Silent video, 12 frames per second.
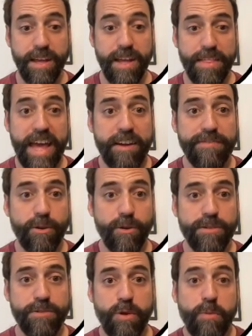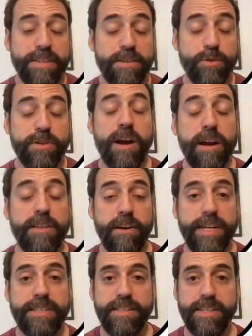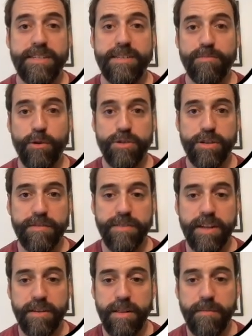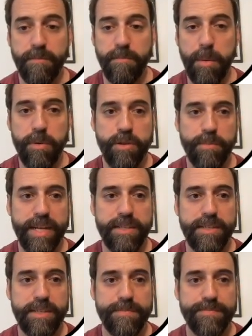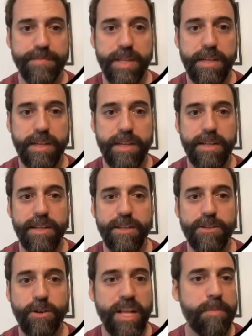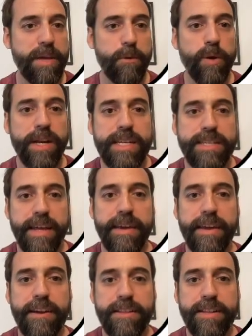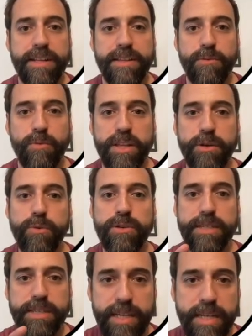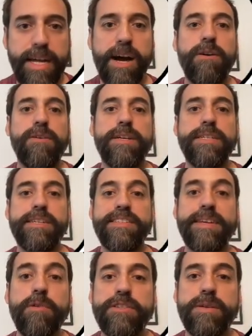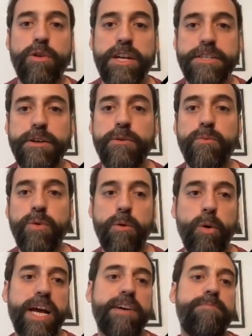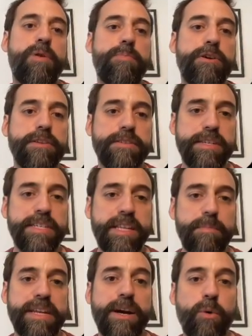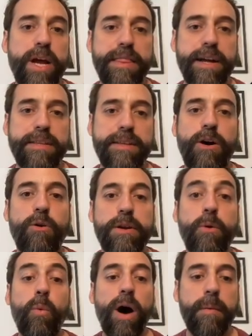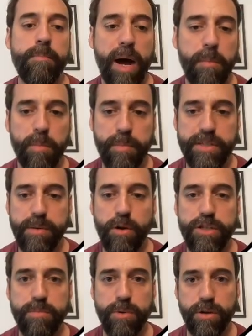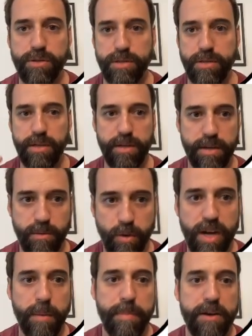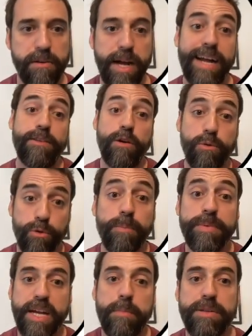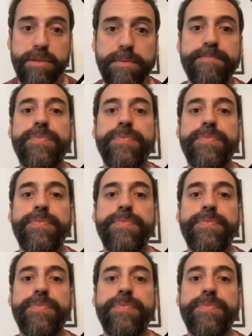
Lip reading: Then, of course, we wanted to characterize this motion of the bubble domains. So let me quickly say here that what you will see now is a similar simulation where we have prepared the system in a way that only one bubble per simulation box will appear at room temperature.